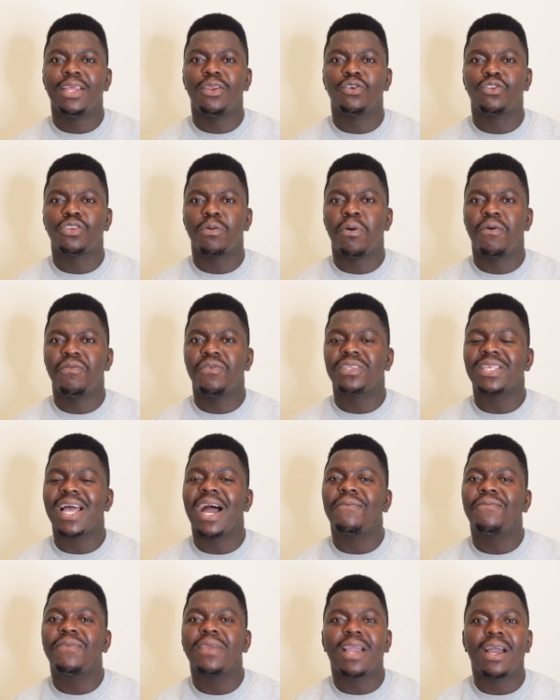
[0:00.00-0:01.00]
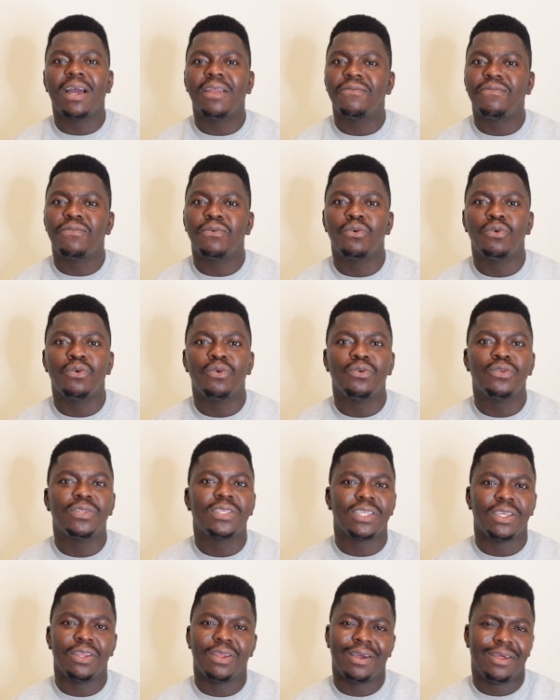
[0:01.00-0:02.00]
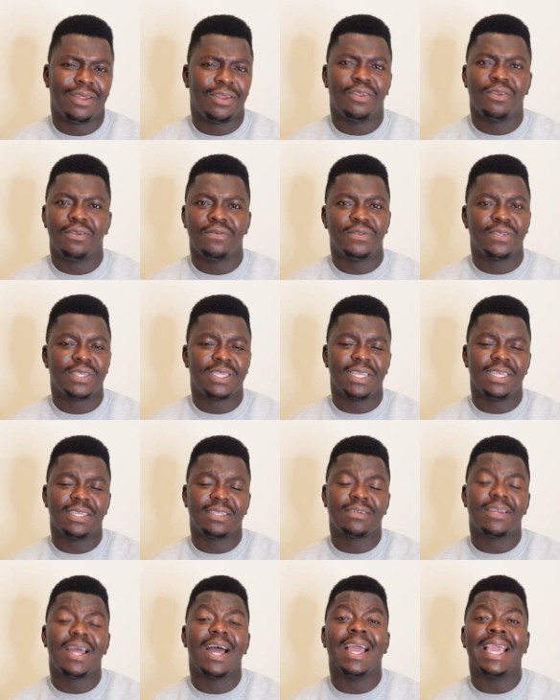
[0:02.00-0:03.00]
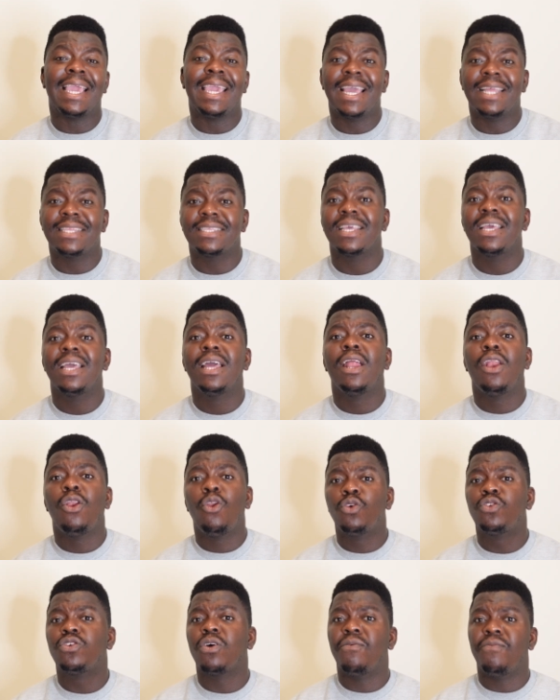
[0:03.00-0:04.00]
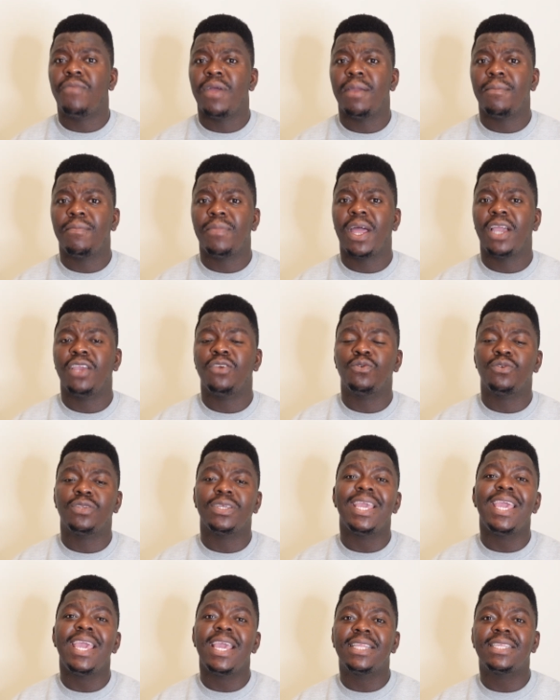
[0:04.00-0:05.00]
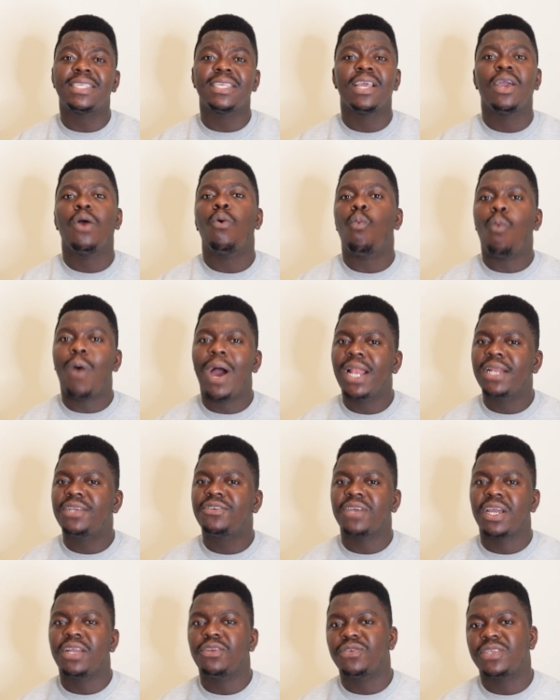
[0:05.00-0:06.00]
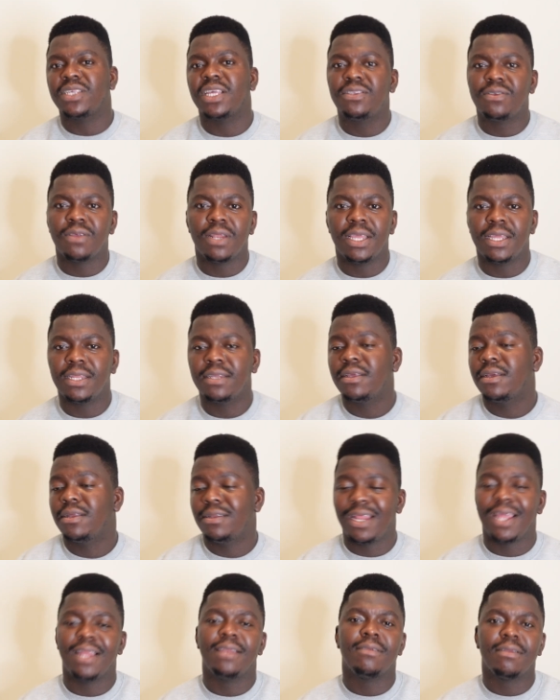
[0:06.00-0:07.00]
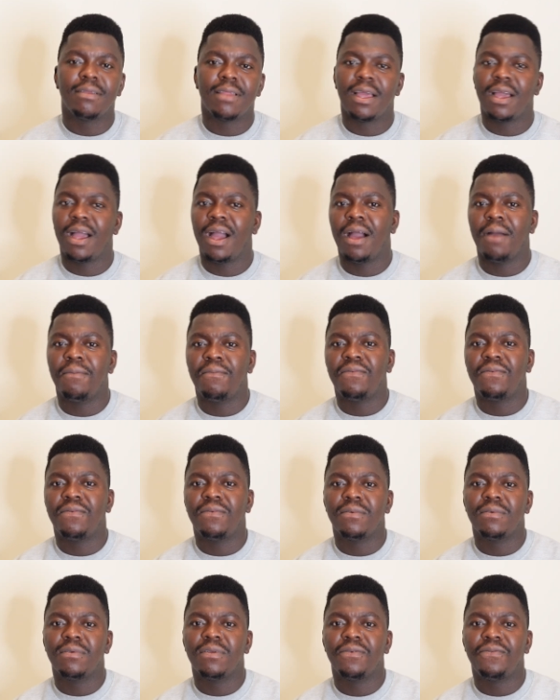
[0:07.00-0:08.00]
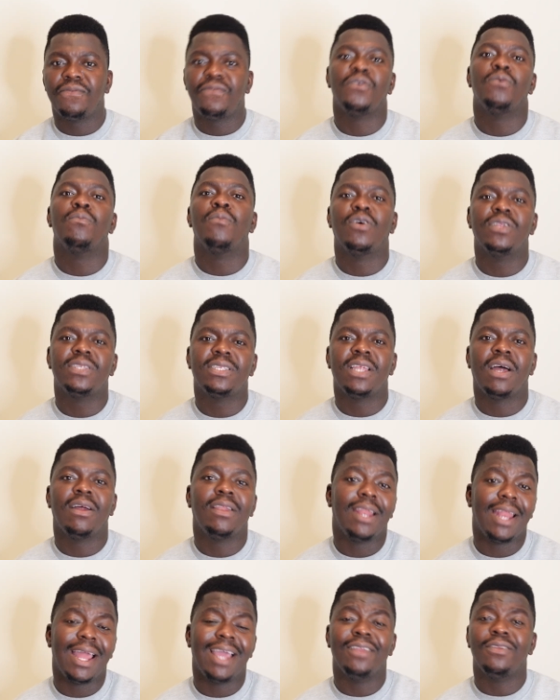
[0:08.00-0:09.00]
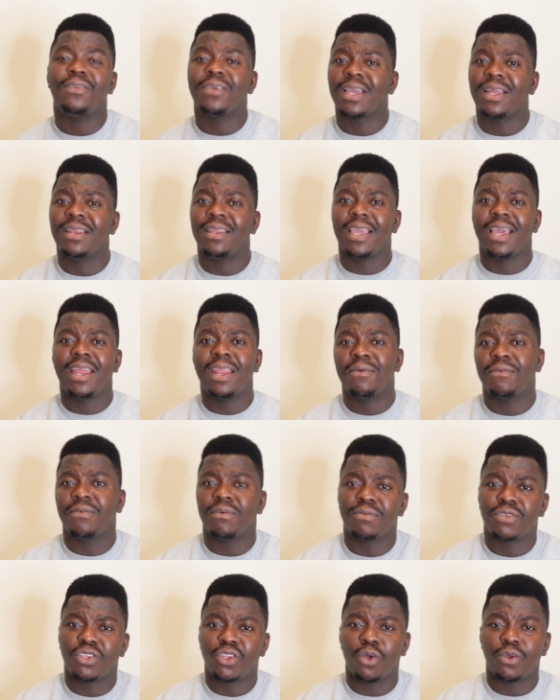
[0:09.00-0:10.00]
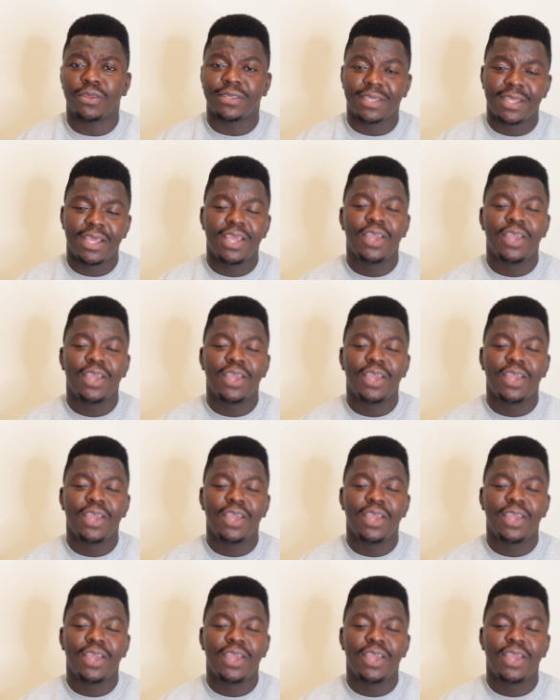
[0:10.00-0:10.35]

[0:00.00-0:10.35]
some of those African foods, a lot of those things, try to get lots of them that you'd eat while trying to settle in. Then few months down the line, you can get them from stores